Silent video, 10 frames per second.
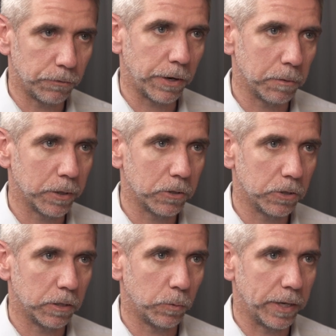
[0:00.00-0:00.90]
very much
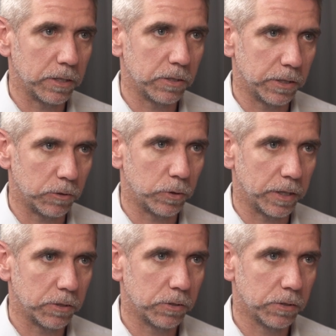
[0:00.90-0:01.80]
in the West's
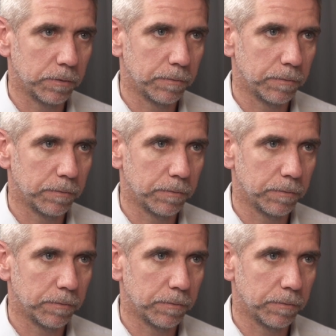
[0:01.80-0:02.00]
interests.